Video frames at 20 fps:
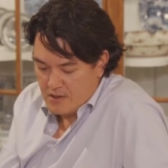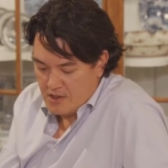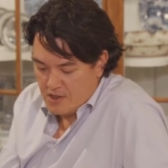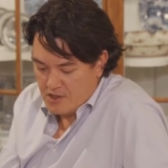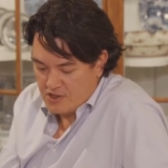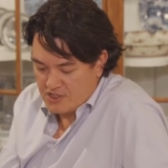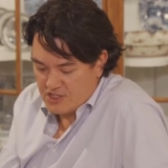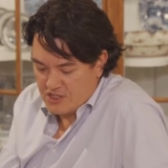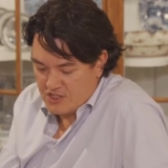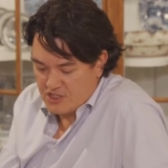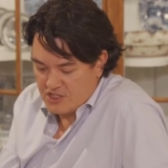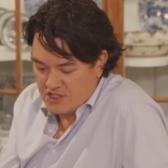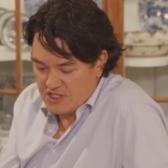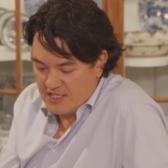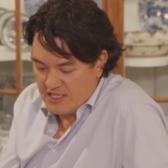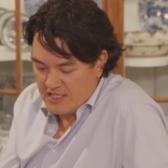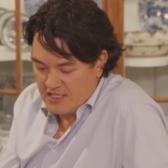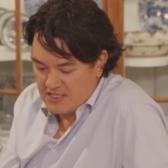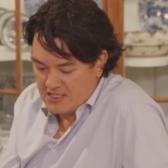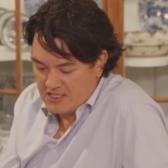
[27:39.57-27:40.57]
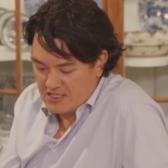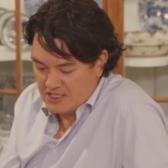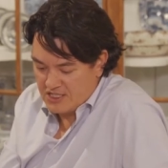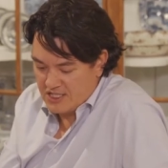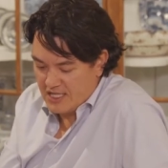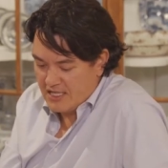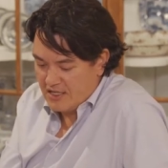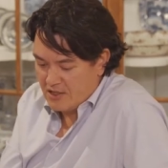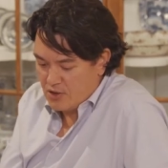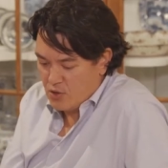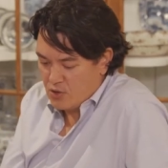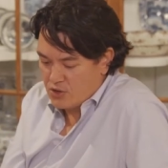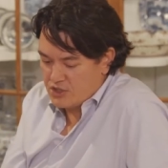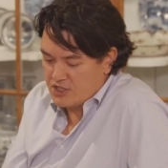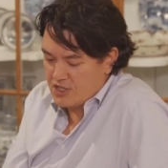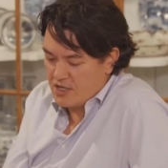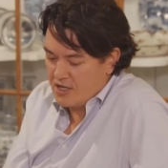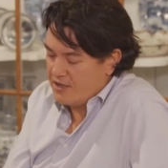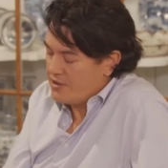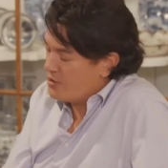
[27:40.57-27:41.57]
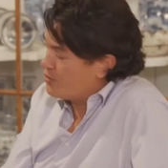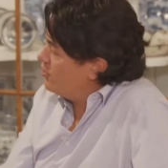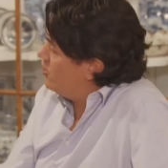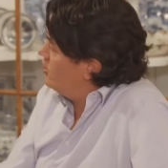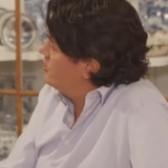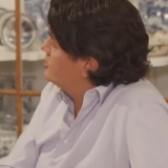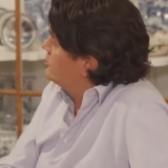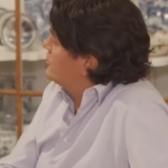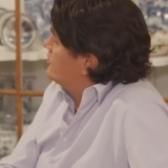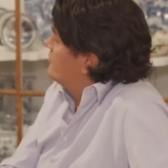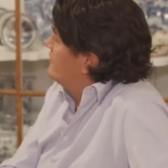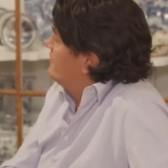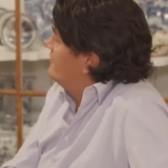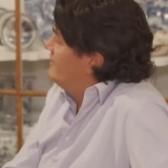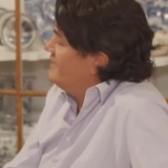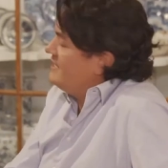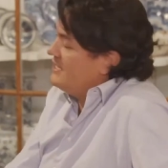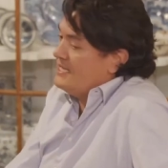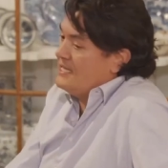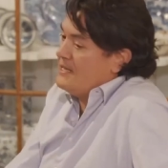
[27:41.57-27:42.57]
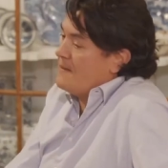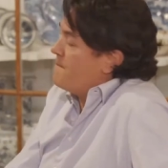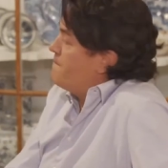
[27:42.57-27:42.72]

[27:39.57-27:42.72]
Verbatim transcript: Answer C, zinc oxide? Or answer D,